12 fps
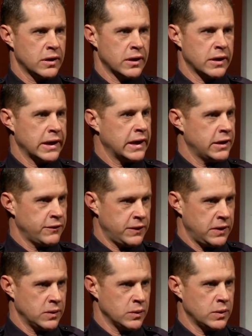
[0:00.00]
in the
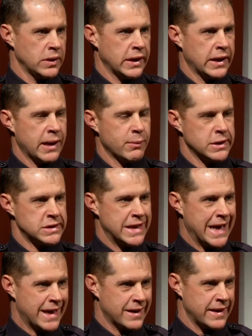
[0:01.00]
field and how much
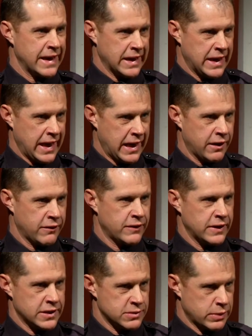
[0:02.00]
data they can have
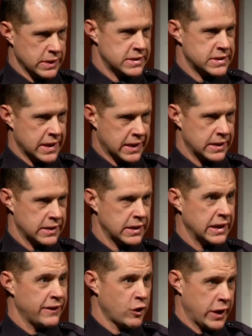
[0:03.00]
in a split second
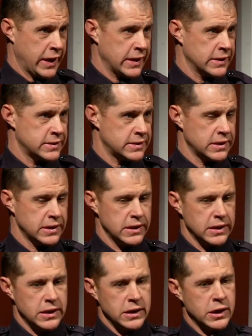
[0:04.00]
in their hands.
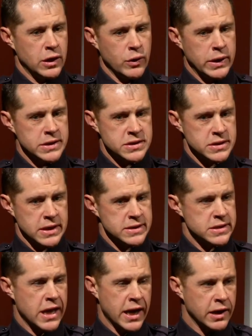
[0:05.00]
You know,
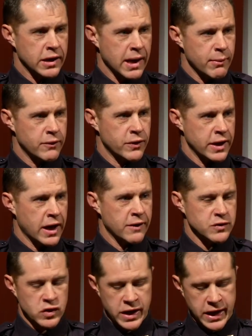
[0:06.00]
it's not uncommon for the
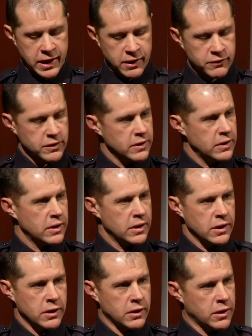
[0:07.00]
officer to have
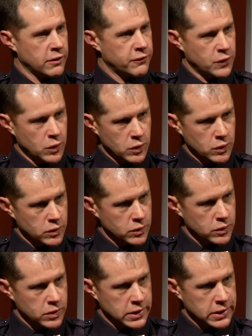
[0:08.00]
a full
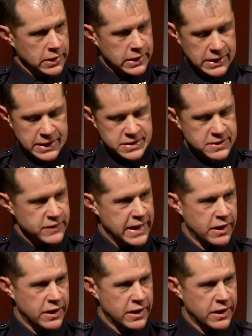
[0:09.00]
list of data